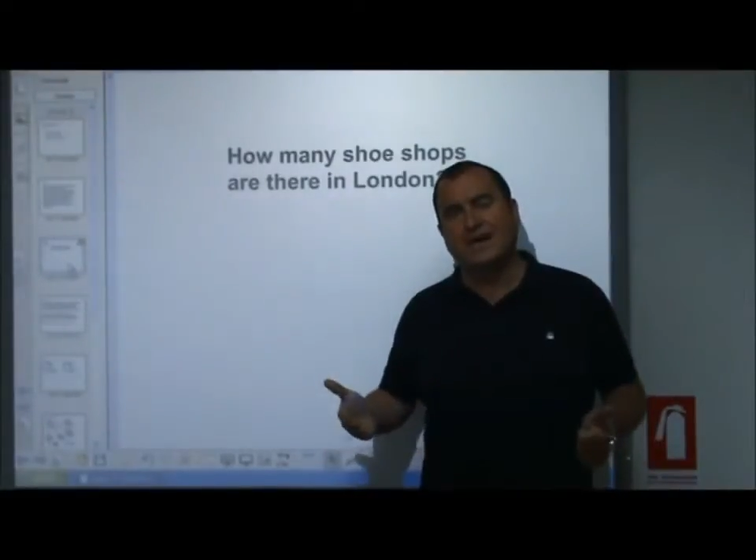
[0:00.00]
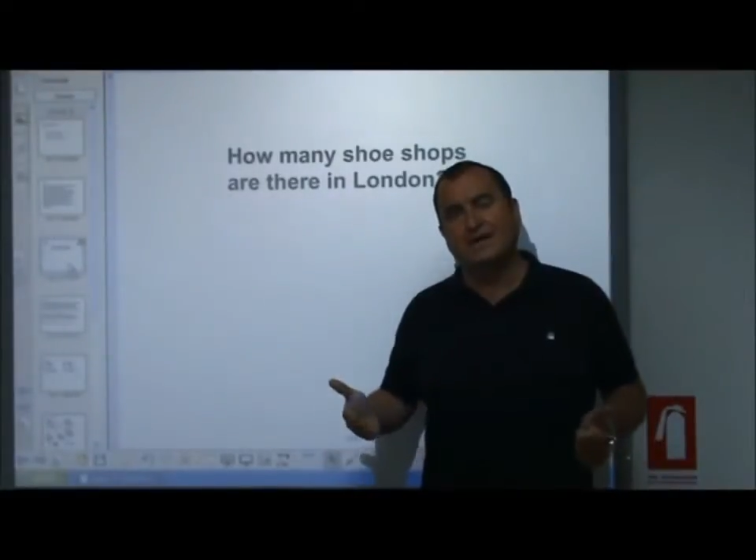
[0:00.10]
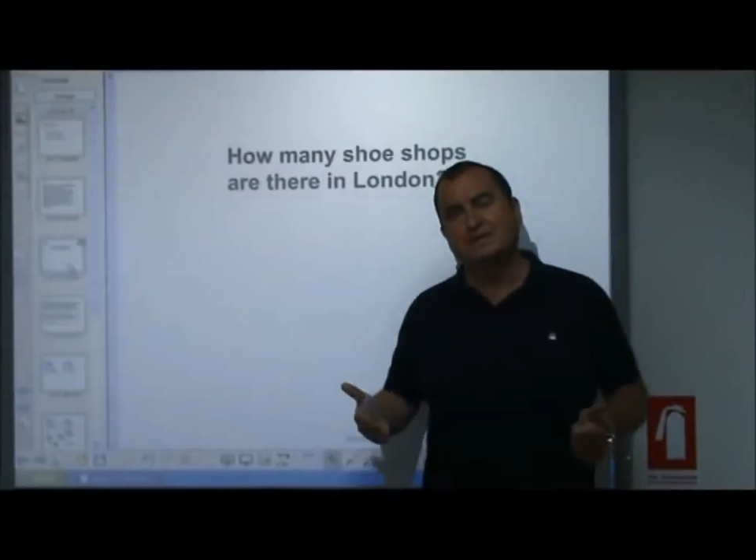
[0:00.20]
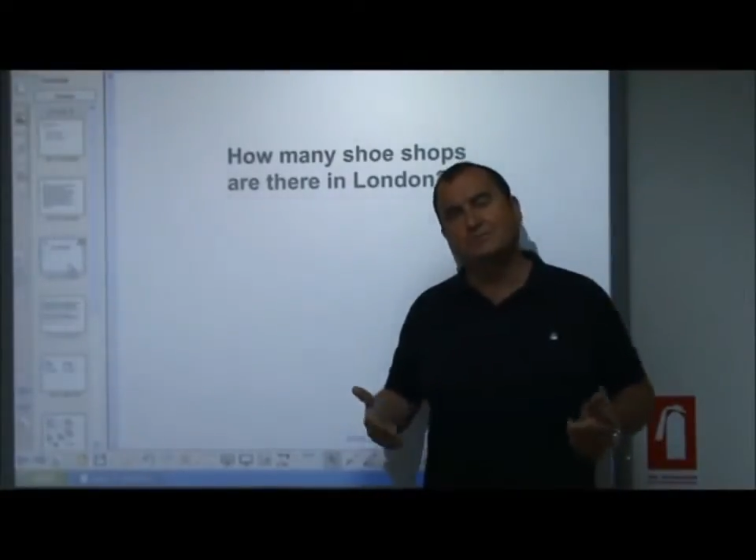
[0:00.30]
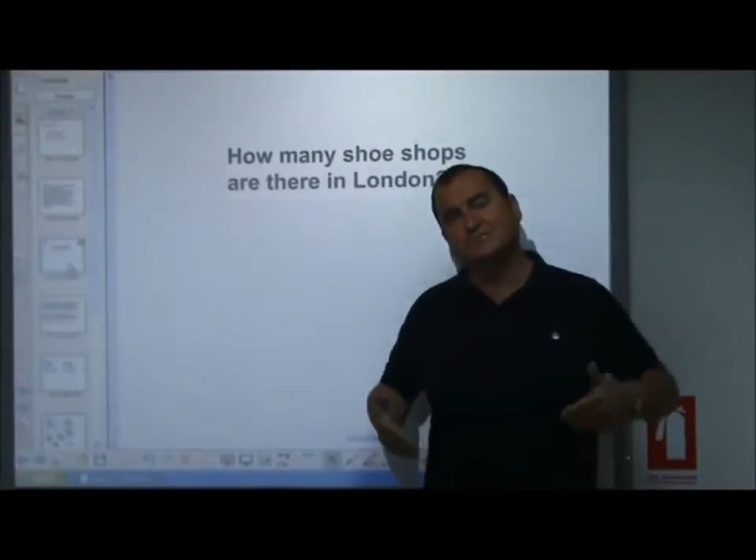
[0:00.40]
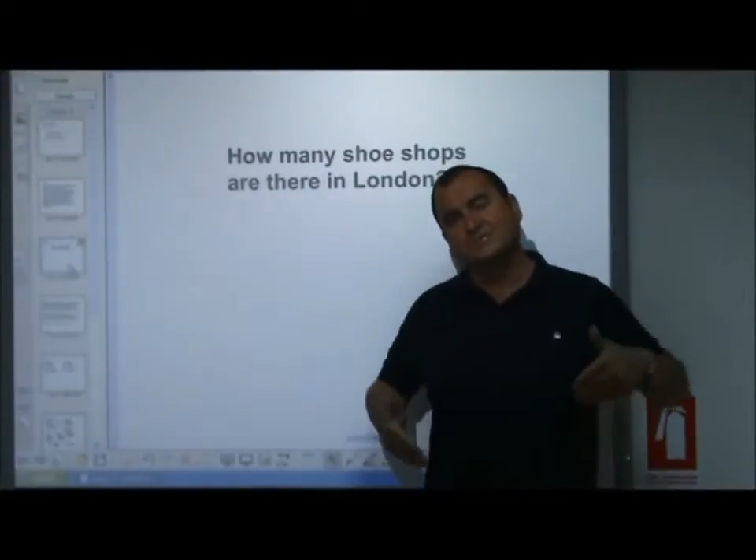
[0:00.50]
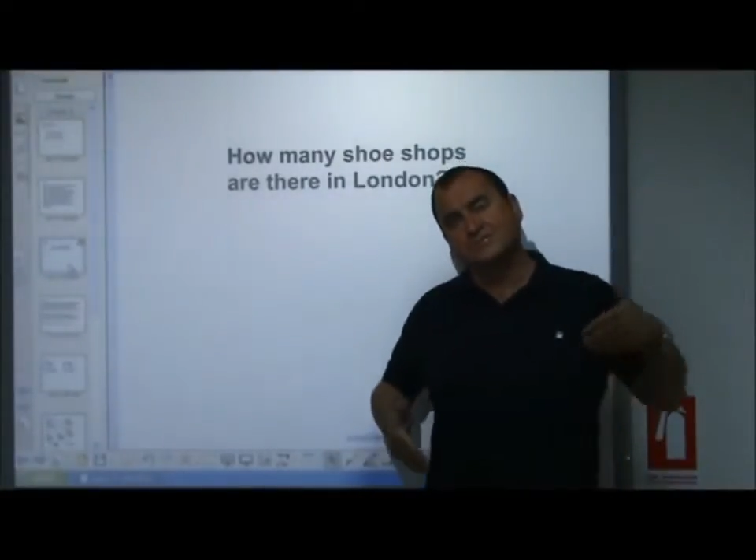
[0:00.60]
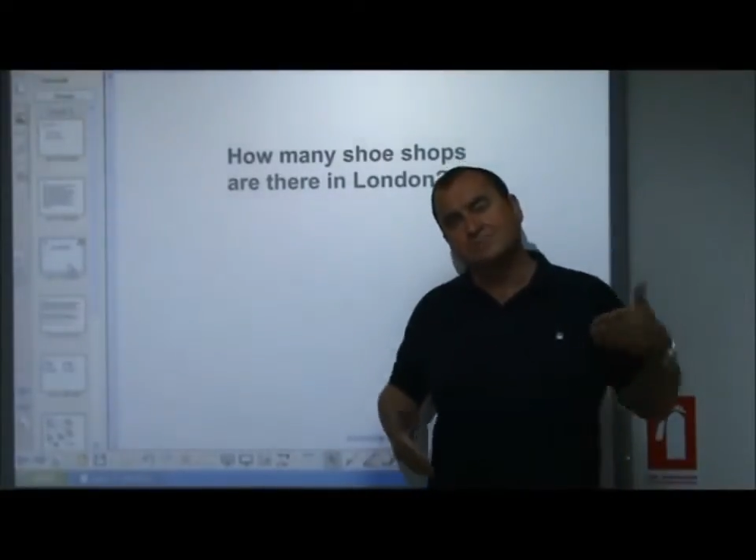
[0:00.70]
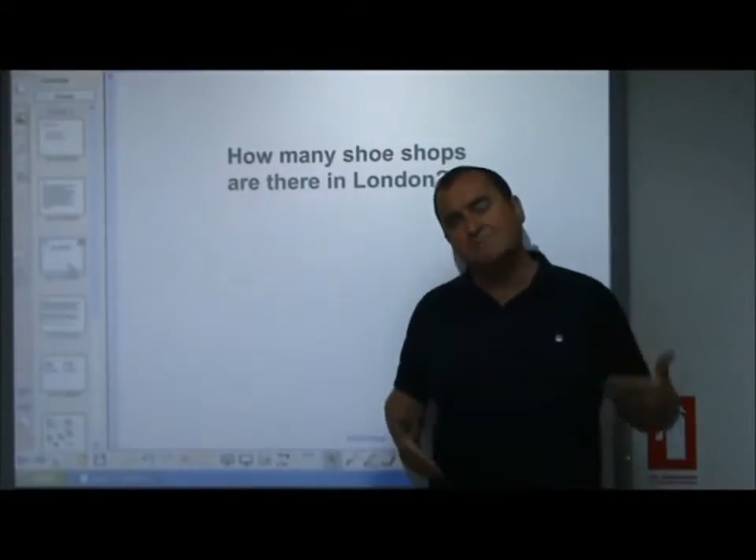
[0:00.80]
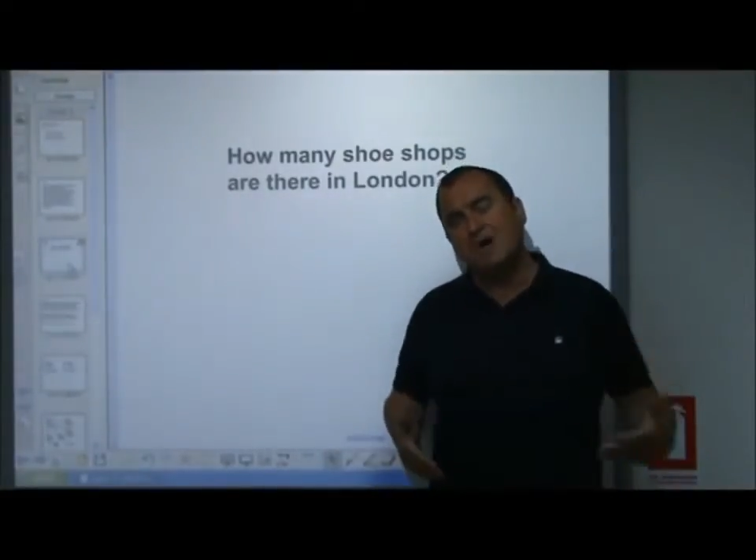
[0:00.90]
And it was the
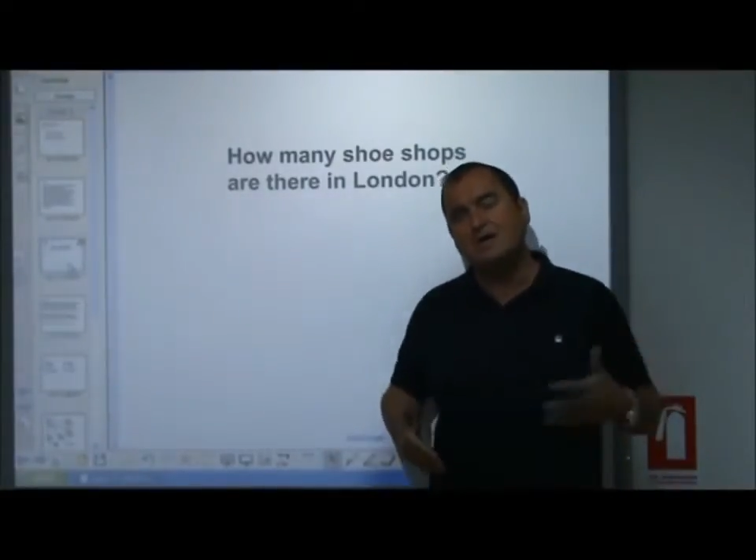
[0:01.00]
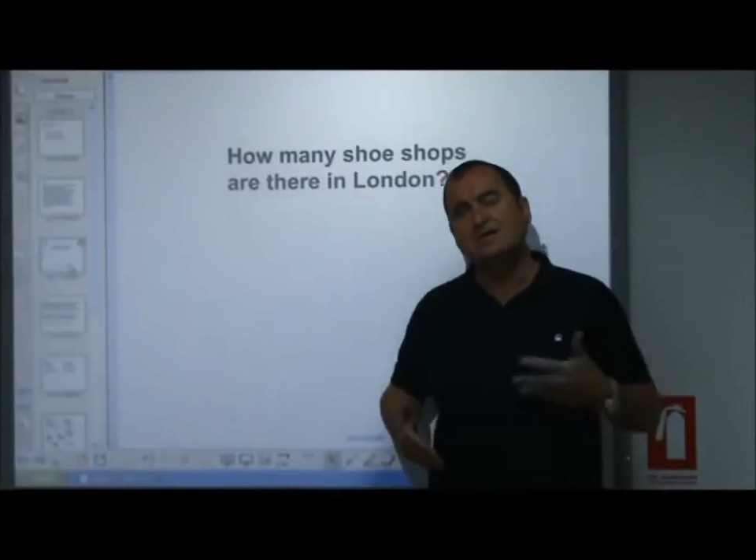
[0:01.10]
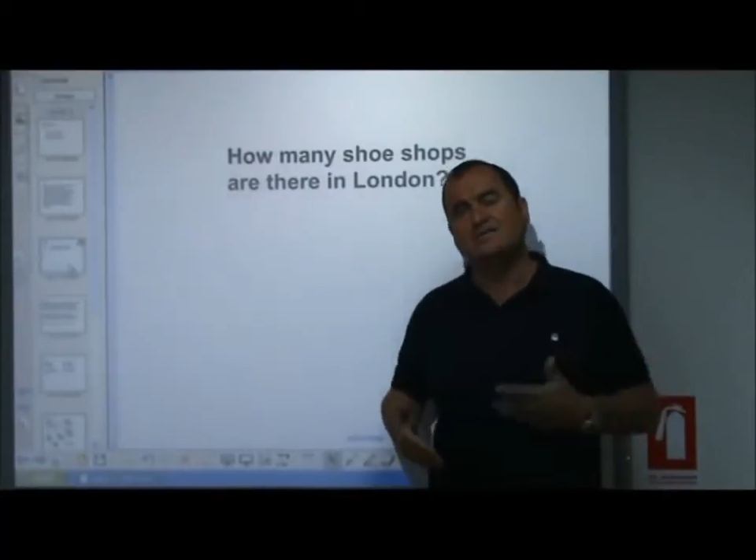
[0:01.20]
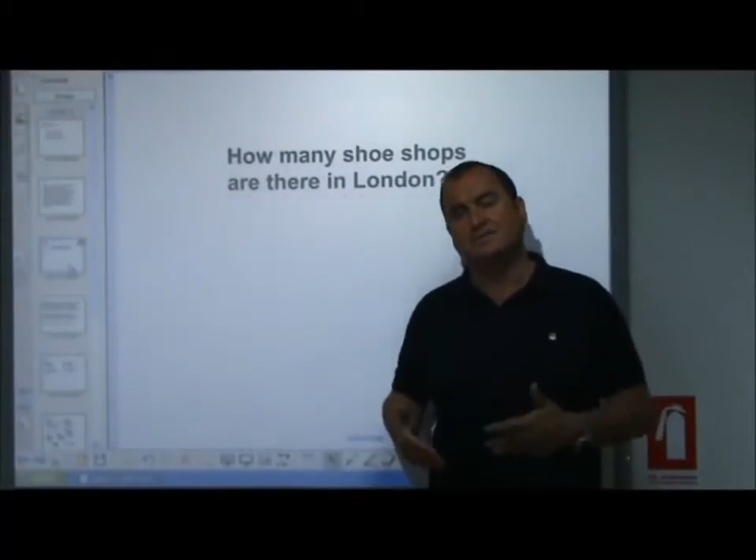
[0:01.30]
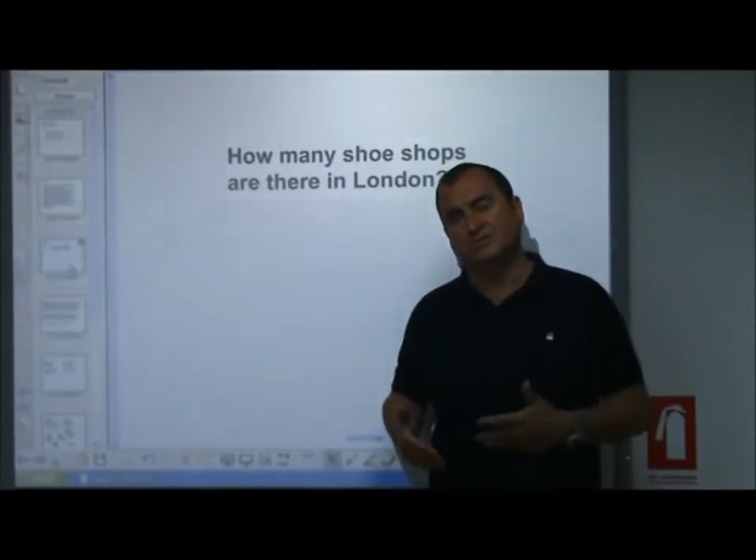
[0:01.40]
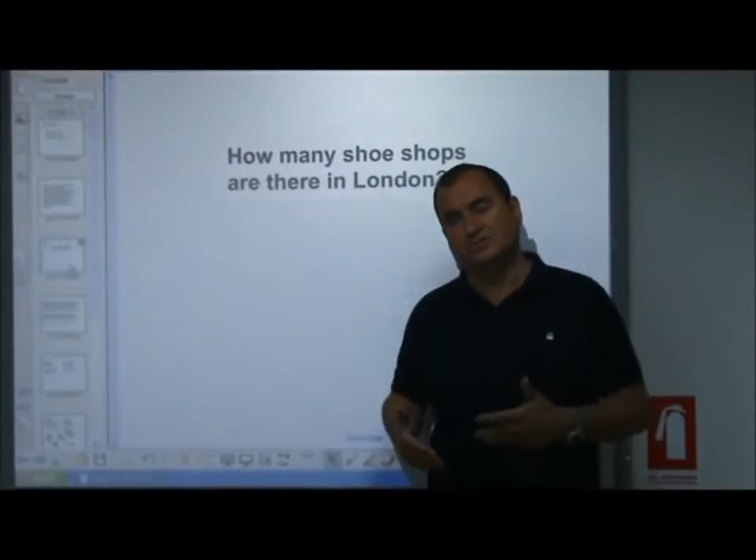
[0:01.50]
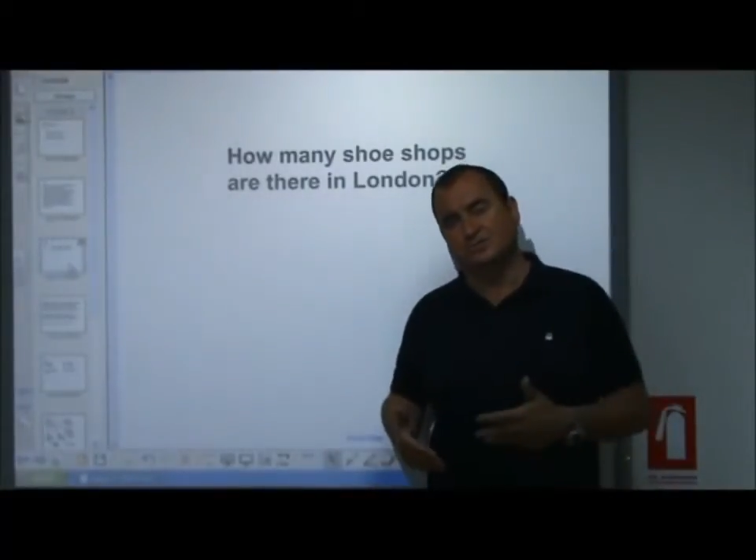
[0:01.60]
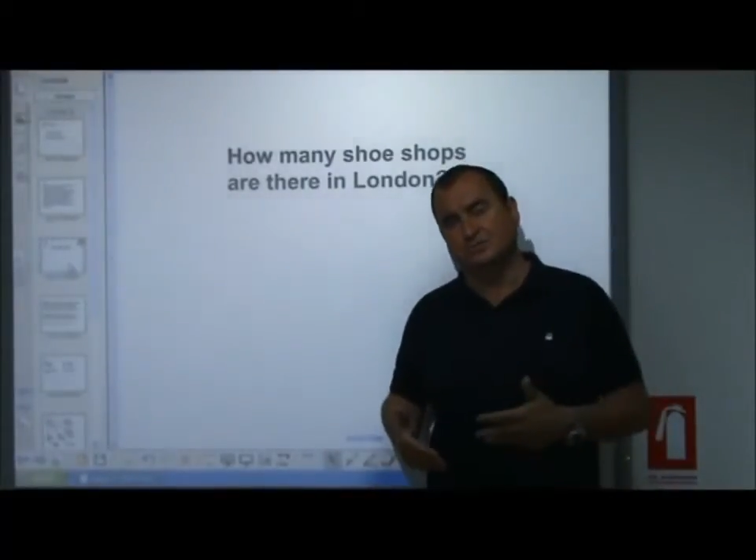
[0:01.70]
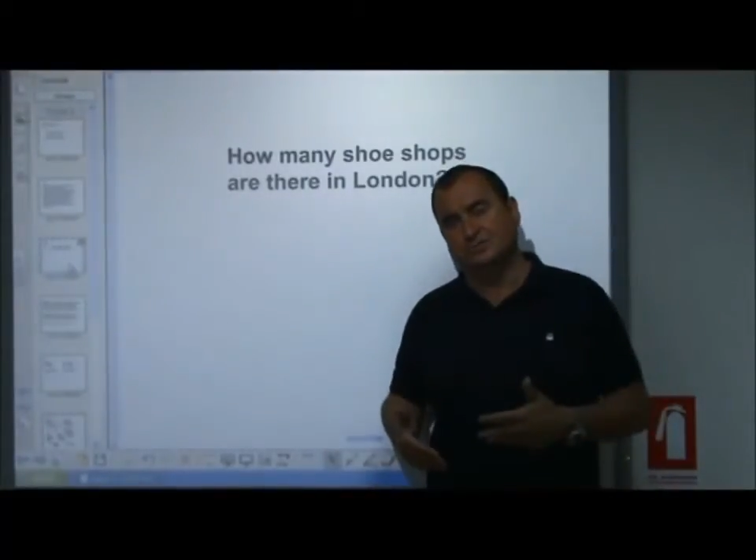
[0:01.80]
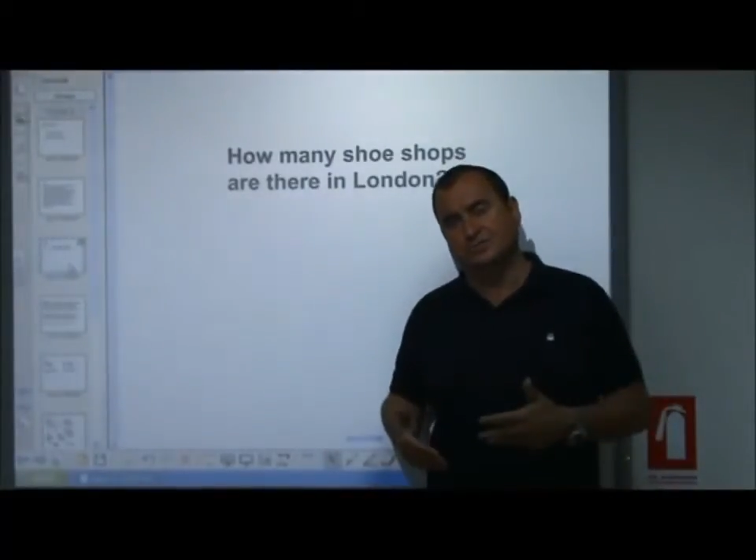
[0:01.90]
demand for
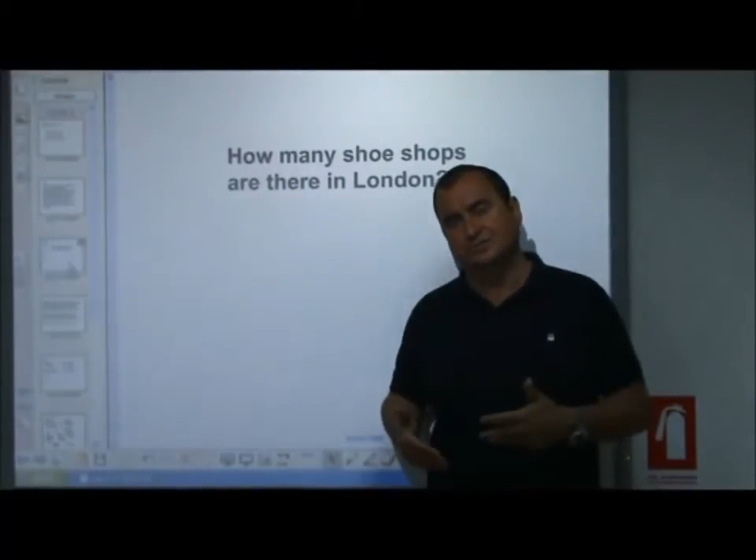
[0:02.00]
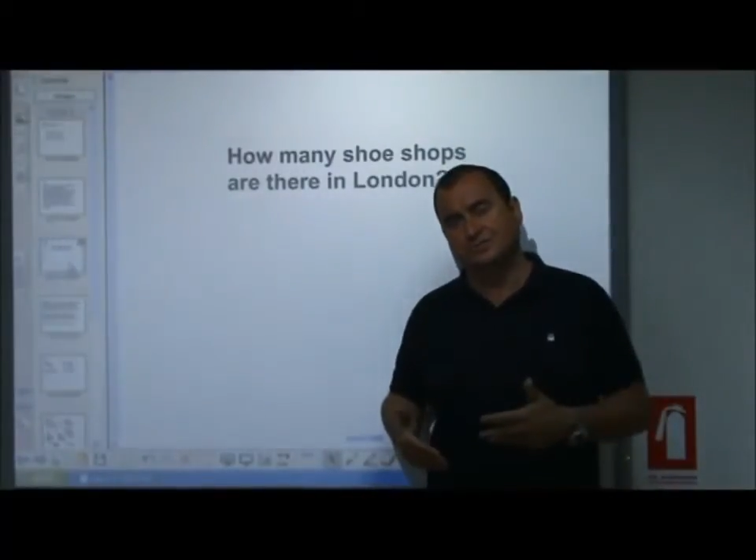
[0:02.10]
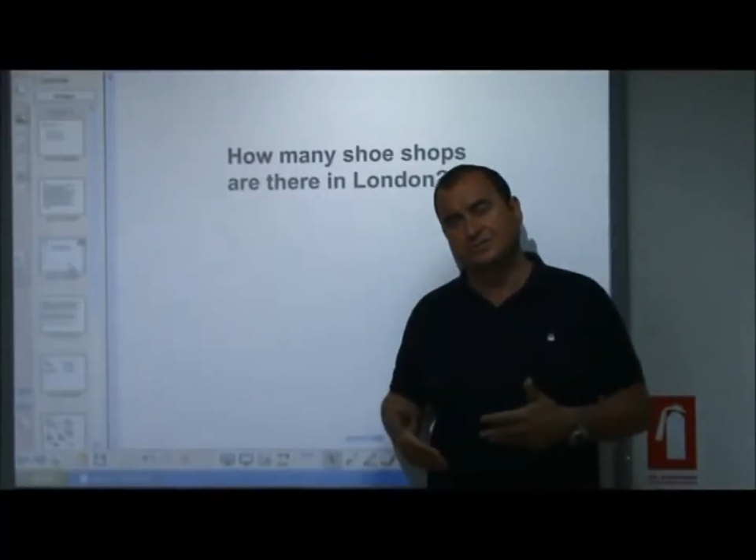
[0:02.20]
shoes,